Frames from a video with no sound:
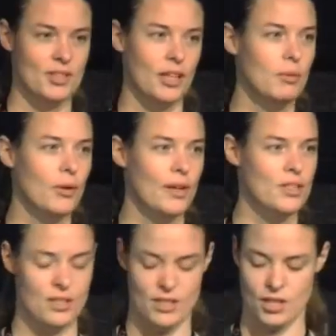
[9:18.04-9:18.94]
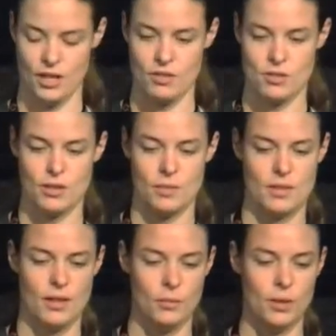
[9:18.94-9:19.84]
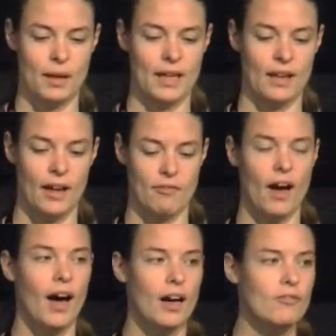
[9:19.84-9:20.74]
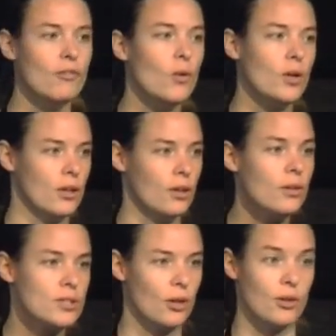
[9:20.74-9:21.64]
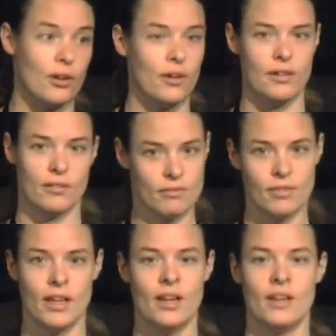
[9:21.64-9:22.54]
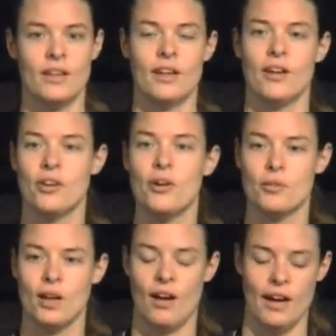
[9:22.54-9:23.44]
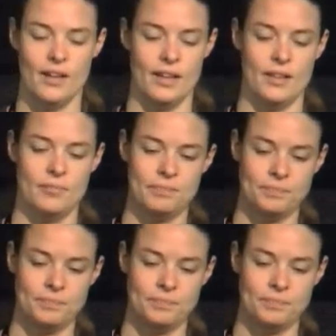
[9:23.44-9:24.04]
type coercion in JavaScript will make life hard for you, so don't rely on it.